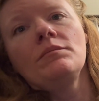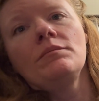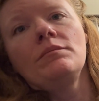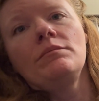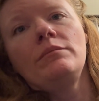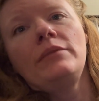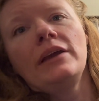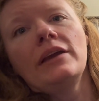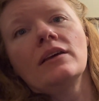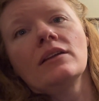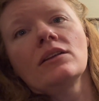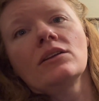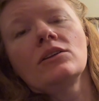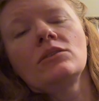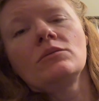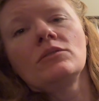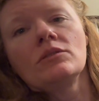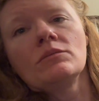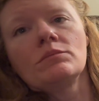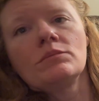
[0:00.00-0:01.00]
Make it
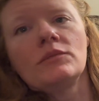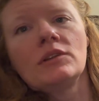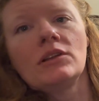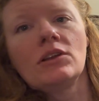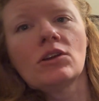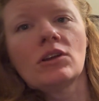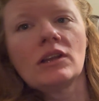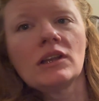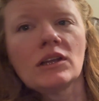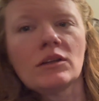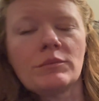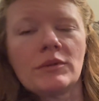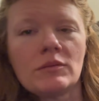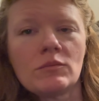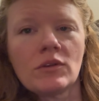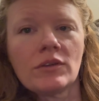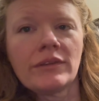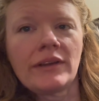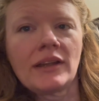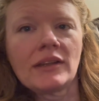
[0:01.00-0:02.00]
look a little bit
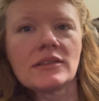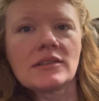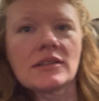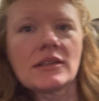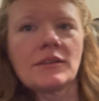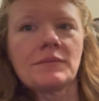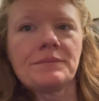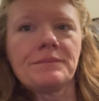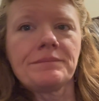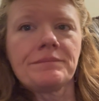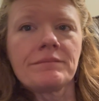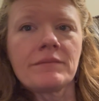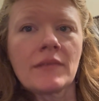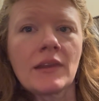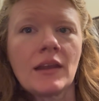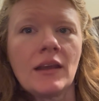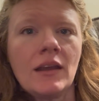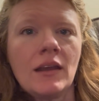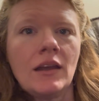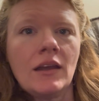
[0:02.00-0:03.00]
more fancy.
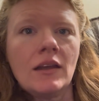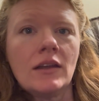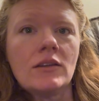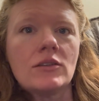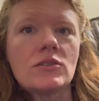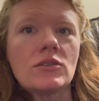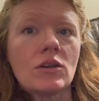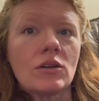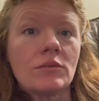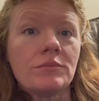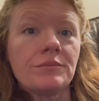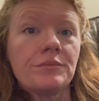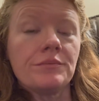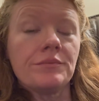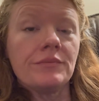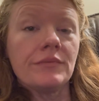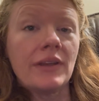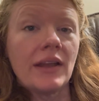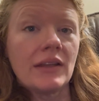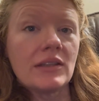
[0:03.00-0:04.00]
So
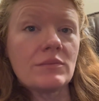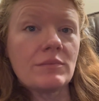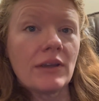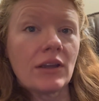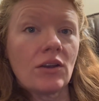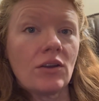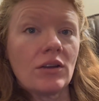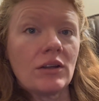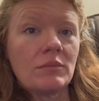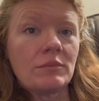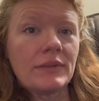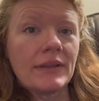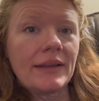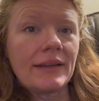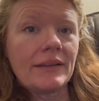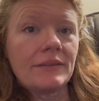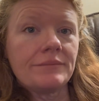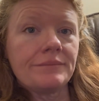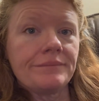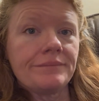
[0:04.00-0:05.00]
that's my current
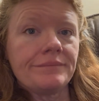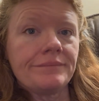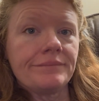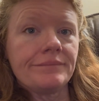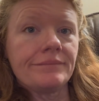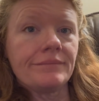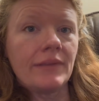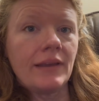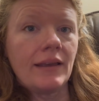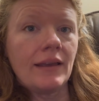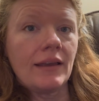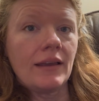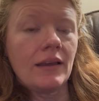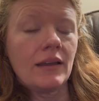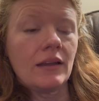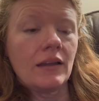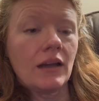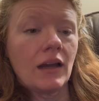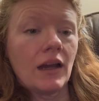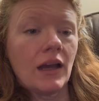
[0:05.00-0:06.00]
plan,
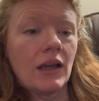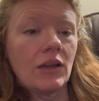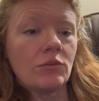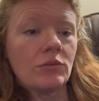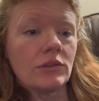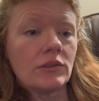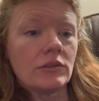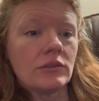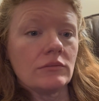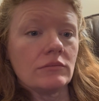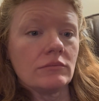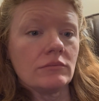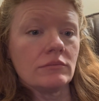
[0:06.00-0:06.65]
and I will